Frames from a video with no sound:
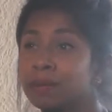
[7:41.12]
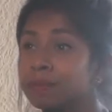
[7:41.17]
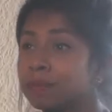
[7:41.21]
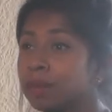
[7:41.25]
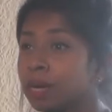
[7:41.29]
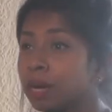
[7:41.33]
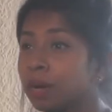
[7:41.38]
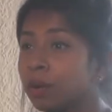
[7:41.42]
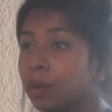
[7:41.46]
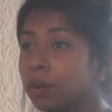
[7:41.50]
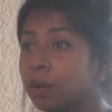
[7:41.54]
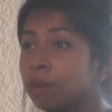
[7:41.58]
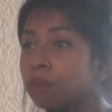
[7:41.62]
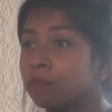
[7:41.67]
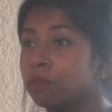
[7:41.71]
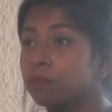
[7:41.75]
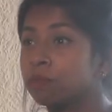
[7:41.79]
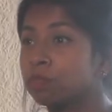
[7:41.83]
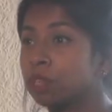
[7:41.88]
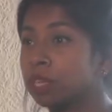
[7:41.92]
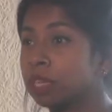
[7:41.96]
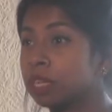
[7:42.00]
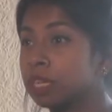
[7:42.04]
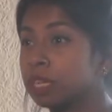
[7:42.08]
I grew up
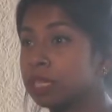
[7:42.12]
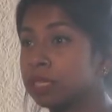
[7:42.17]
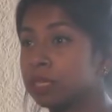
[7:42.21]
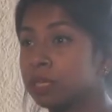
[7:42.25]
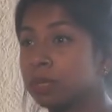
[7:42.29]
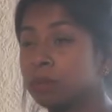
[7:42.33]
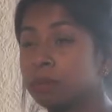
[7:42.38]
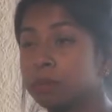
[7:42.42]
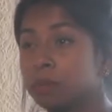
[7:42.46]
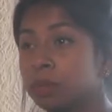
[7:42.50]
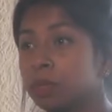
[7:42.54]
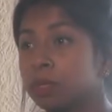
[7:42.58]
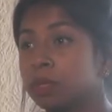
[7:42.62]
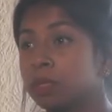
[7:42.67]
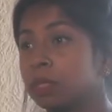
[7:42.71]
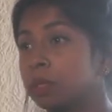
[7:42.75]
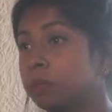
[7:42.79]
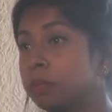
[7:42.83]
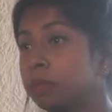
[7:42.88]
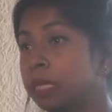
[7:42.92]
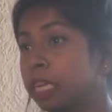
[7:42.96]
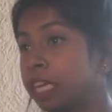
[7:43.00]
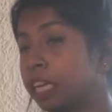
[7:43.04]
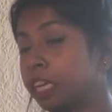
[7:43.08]
very
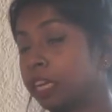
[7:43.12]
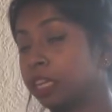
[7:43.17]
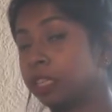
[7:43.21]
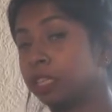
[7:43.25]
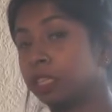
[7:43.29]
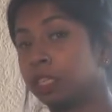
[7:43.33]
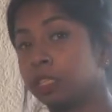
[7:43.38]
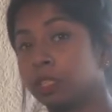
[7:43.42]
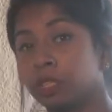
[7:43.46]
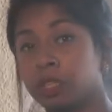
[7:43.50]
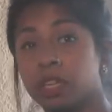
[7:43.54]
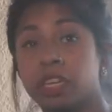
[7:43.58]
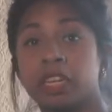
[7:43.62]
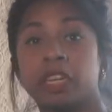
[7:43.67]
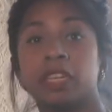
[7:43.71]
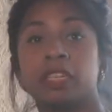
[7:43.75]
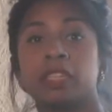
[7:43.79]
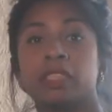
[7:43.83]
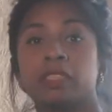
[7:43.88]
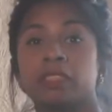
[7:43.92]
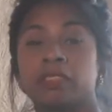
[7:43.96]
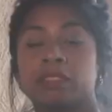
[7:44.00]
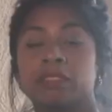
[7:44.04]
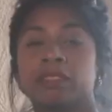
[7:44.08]
simple, played in the
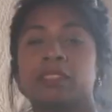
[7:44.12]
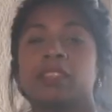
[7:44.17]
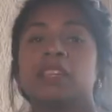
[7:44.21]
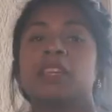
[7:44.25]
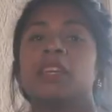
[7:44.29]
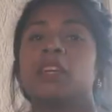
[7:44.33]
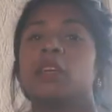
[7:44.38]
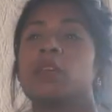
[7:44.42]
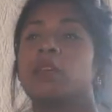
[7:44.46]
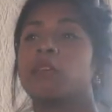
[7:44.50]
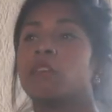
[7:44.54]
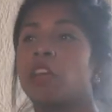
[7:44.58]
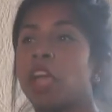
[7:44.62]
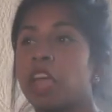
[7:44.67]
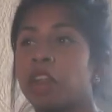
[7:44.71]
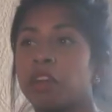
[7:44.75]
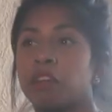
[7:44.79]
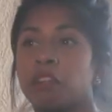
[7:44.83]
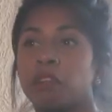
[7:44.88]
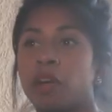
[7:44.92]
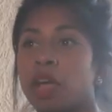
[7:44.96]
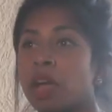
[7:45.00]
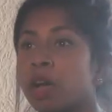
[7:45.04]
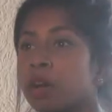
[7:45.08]
dirt, ran
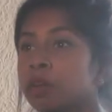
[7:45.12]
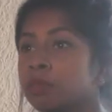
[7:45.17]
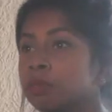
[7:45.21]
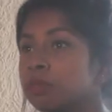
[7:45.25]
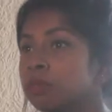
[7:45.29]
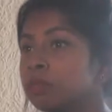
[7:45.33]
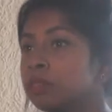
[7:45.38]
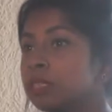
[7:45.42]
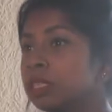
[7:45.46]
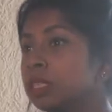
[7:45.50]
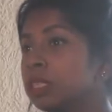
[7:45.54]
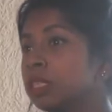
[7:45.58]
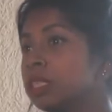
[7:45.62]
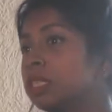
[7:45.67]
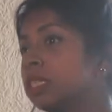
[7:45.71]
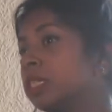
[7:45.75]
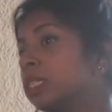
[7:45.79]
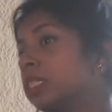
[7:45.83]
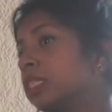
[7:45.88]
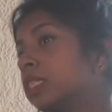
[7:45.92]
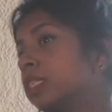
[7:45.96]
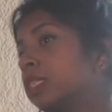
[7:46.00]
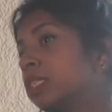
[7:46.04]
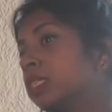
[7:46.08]
around
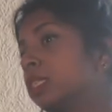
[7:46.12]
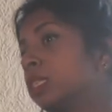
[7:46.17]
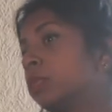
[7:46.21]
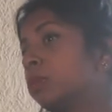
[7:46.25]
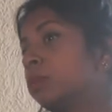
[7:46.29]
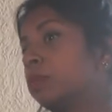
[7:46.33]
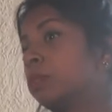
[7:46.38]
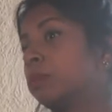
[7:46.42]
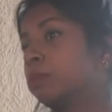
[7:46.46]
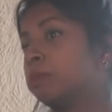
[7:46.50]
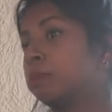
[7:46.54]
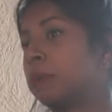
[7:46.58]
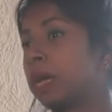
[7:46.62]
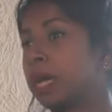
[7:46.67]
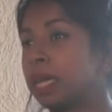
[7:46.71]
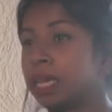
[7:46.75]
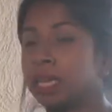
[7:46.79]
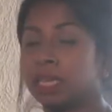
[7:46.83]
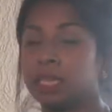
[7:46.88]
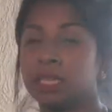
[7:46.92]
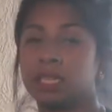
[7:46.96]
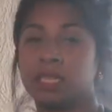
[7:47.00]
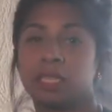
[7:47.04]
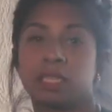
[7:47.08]
with a
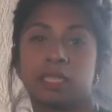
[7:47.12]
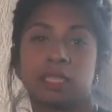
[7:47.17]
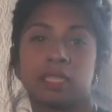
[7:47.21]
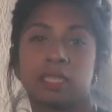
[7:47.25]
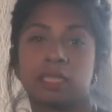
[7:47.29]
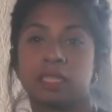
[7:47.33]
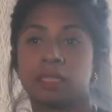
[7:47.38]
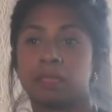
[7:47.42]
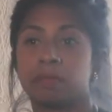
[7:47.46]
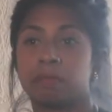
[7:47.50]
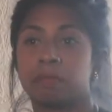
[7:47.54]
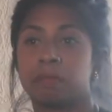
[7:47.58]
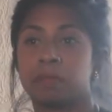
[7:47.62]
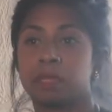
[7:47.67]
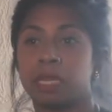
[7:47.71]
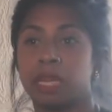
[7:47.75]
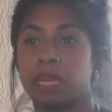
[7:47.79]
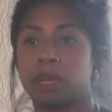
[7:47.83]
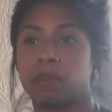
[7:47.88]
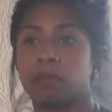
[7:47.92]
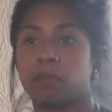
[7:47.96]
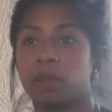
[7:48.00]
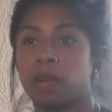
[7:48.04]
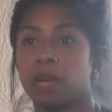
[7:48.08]
bike,
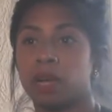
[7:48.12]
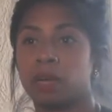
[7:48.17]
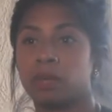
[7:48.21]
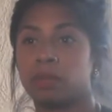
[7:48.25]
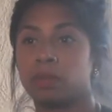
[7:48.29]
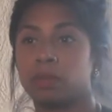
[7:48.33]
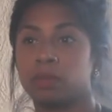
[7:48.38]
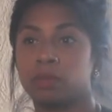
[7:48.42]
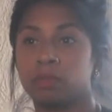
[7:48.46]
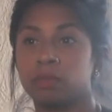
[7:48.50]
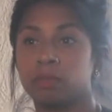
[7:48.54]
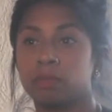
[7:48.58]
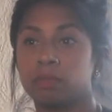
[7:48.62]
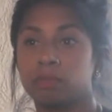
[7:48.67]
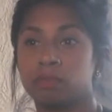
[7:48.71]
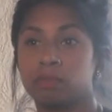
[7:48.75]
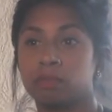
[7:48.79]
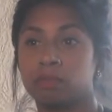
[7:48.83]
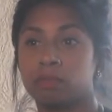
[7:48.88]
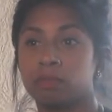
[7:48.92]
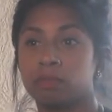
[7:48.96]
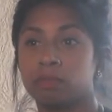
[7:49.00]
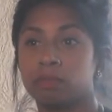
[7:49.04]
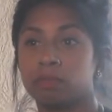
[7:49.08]
played around
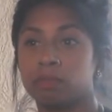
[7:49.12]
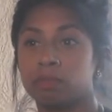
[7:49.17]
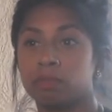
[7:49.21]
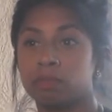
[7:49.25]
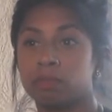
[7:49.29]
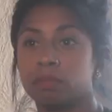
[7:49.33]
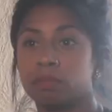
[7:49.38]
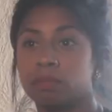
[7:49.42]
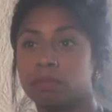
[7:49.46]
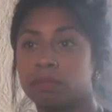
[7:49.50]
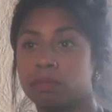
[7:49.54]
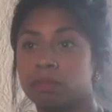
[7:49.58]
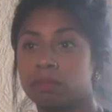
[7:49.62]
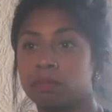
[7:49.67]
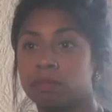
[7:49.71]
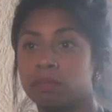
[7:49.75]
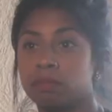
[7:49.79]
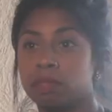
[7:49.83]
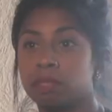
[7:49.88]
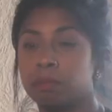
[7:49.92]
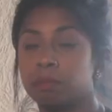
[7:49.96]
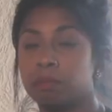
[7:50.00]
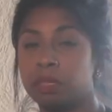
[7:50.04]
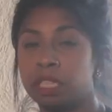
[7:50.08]

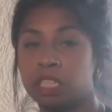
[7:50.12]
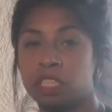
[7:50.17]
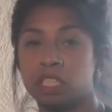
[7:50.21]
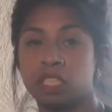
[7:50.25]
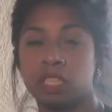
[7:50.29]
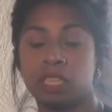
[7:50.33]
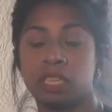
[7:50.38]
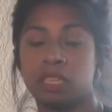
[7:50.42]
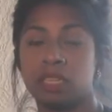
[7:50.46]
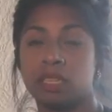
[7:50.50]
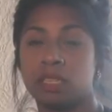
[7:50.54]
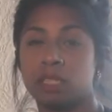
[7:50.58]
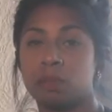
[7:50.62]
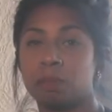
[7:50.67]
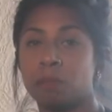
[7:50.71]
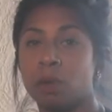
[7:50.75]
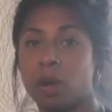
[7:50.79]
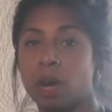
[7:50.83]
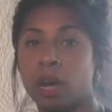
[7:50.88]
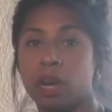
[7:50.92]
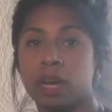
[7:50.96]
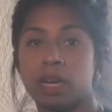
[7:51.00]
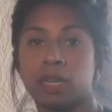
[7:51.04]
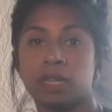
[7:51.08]
in beaches,
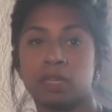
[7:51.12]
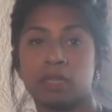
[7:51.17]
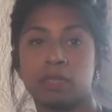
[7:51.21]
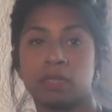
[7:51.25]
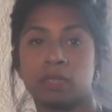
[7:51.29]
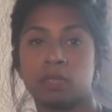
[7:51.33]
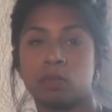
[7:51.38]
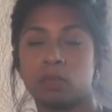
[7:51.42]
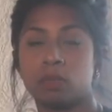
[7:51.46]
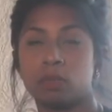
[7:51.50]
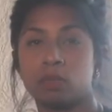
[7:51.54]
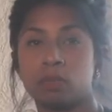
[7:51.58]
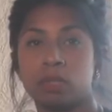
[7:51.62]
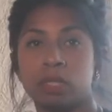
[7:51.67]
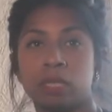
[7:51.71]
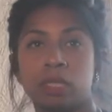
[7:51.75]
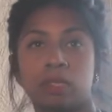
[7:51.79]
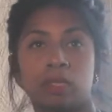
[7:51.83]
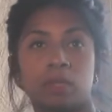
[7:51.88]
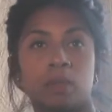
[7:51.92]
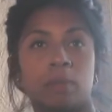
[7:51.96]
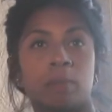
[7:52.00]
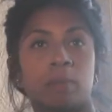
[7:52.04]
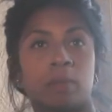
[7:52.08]
parks. It was
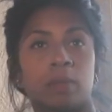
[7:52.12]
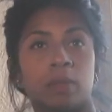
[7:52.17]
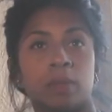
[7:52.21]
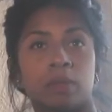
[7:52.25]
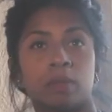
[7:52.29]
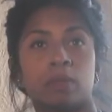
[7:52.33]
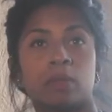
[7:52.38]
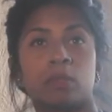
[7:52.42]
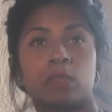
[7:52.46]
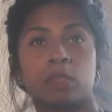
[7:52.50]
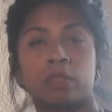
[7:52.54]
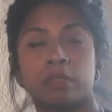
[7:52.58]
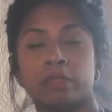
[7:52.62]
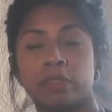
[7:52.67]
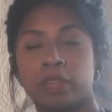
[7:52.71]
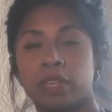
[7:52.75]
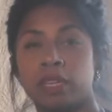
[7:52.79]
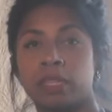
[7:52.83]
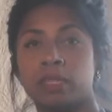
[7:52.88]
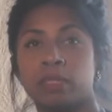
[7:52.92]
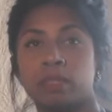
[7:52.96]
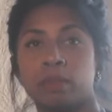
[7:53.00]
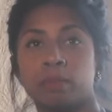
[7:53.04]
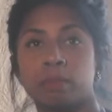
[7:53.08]
really simple. It was a
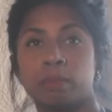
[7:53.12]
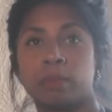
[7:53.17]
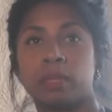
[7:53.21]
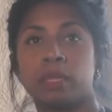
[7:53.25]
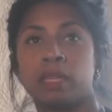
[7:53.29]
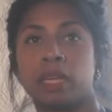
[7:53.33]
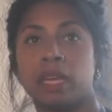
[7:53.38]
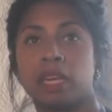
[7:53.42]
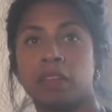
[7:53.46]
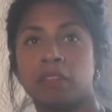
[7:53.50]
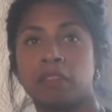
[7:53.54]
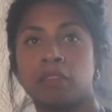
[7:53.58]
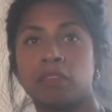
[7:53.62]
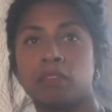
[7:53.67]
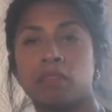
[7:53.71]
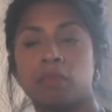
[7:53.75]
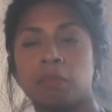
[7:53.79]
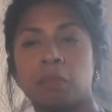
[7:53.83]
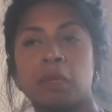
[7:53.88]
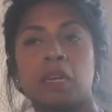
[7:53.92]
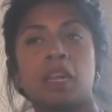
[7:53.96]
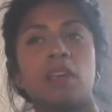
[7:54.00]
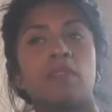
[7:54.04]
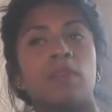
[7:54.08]
very simple
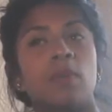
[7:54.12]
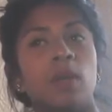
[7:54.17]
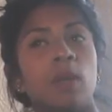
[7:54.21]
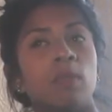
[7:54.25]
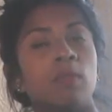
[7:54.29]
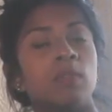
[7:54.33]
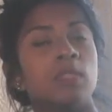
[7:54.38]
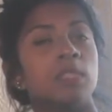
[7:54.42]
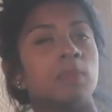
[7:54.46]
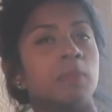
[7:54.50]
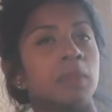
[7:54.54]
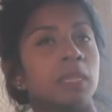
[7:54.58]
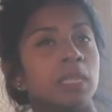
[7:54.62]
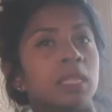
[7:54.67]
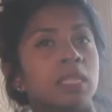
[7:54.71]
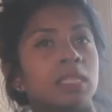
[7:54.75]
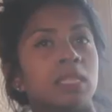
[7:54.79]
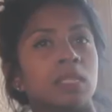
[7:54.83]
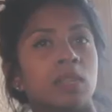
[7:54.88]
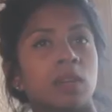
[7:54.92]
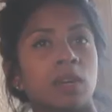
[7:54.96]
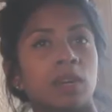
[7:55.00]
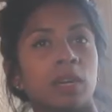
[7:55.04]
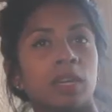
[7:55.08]
life. But I've always been
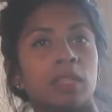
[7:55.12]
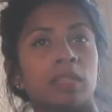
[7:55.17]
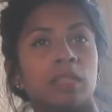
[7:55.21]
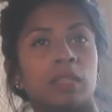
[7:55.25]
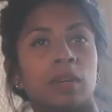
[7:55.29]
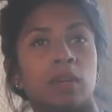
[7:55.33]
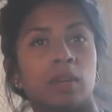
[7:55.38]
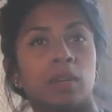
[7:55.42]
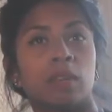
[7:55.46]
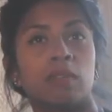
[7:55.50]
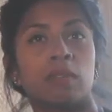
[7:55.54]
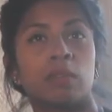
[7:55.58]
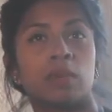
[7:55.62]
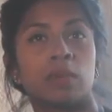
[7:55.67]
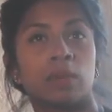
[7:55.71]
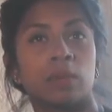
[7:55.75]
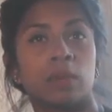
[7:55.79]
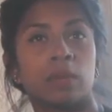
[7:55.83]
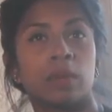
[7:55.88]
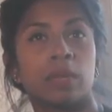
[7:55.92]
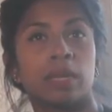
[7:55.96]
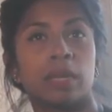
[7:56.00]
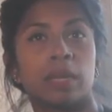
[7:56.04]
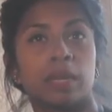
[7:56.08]
into art though, even
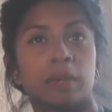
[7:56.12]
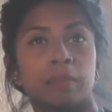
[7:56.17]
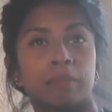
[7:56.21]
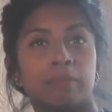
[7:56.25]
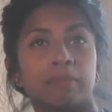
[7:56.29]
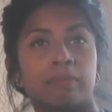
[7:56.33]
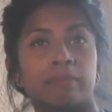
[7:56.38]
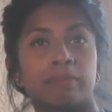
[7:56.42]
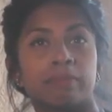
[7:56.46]
growing up.